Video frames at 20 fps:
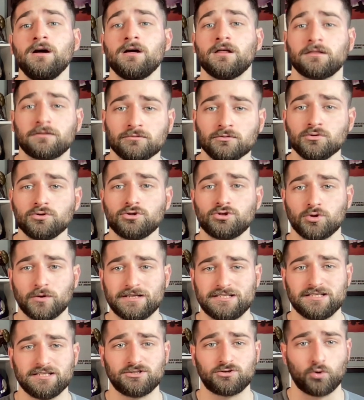Through
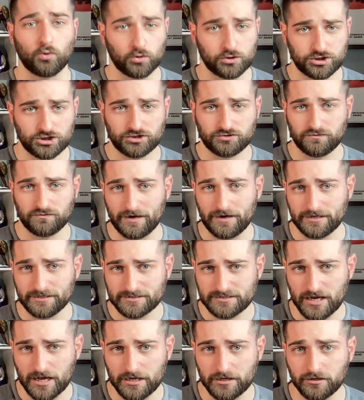Joyce's gorgeous writing
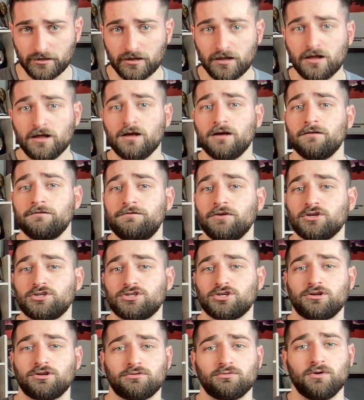style,
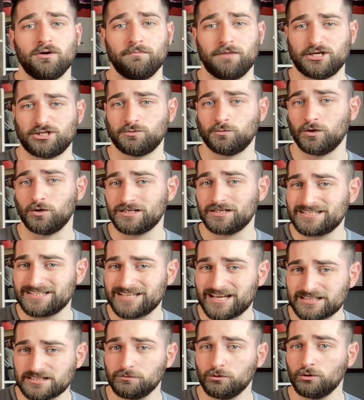filtered through a much more
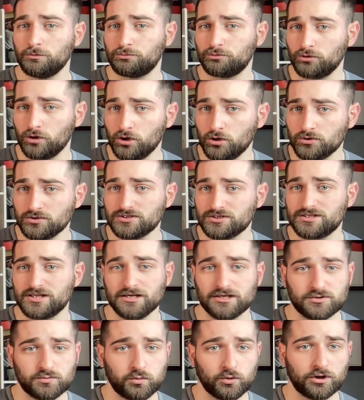accessible prose than
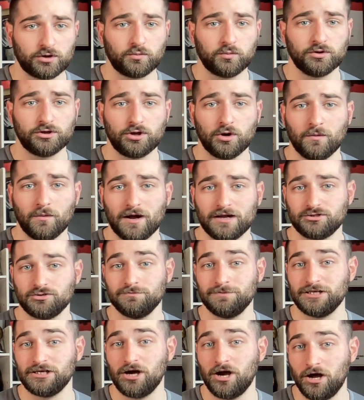his work would go on to
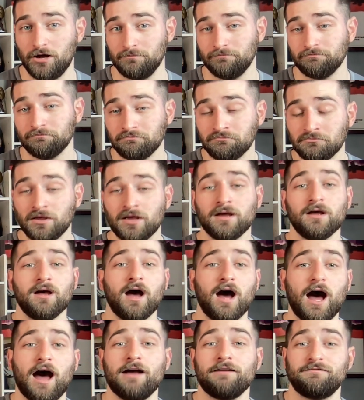become,
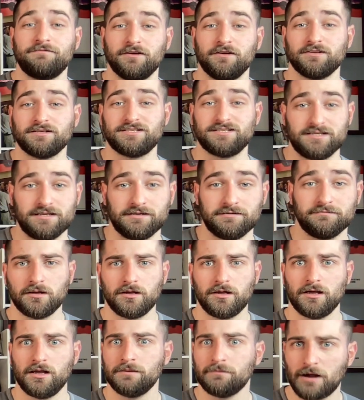I felt seen.
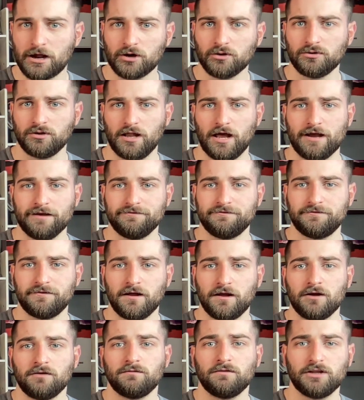In my own life,
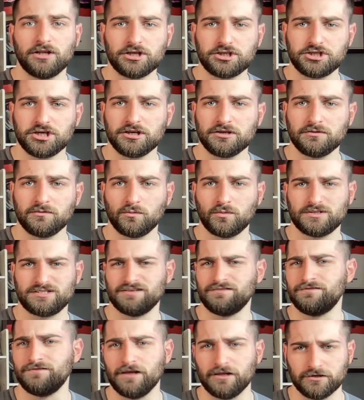religion was
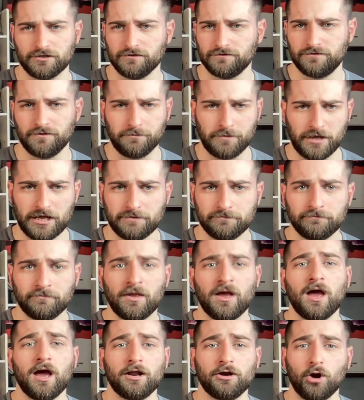a failure for me,
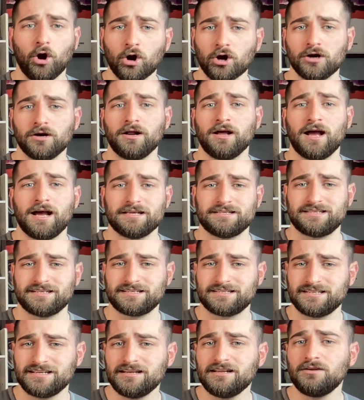and art has
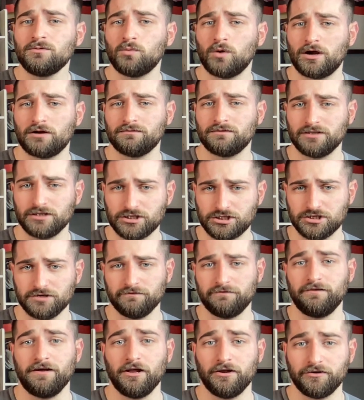succeeded where religion
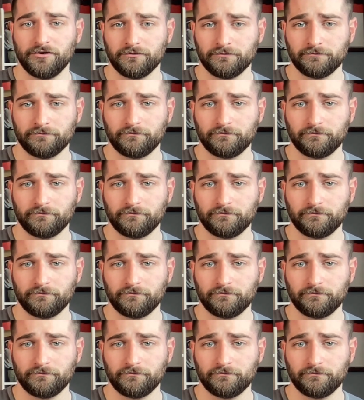failed.